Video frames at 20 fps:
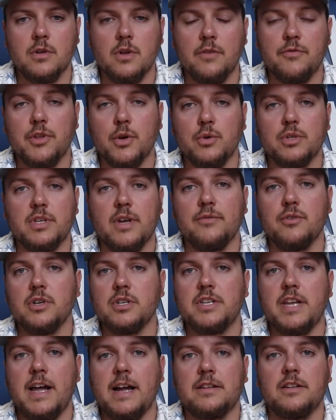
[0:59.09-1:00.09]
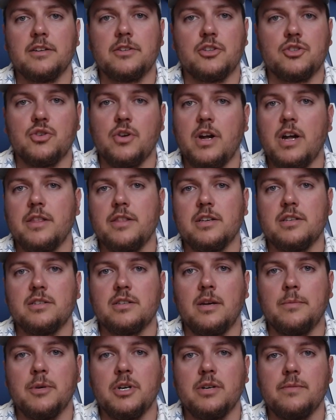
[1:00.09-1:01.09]
If there was ever a tactic to try this
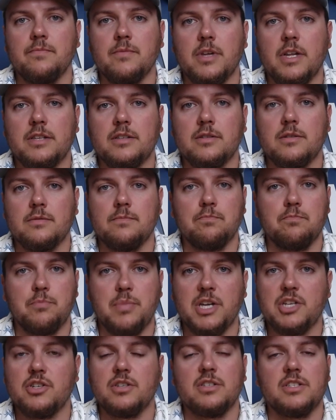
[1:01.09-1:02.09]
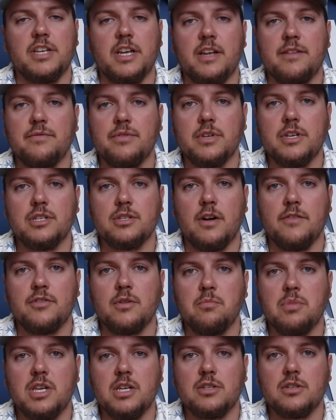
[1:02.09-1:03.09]
summer, it's pitching sand fleas off the
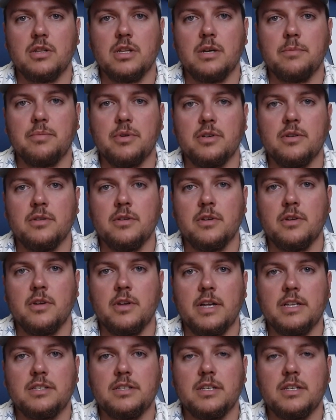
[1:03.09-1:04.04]
beach lip and